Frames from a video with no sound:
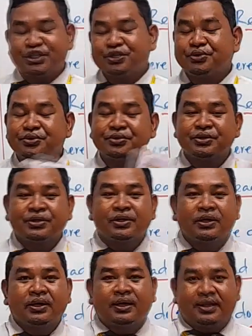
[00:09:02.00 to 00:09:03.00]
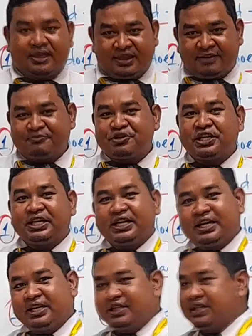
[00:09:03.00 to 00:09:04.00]
to something
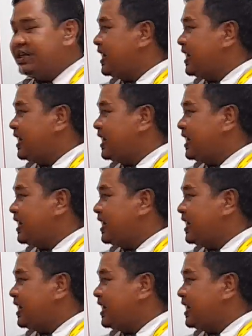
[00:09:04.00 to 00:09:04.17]
in the